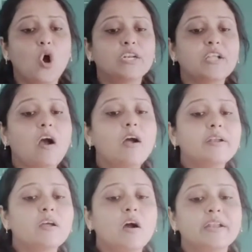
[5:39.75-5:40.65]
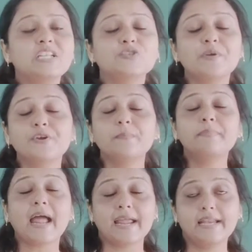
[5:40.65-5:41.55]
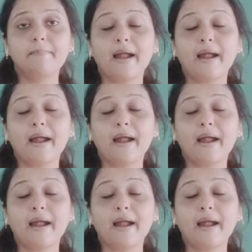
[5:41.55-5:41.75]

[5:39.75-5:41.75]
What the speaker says: on the arrangement of tiny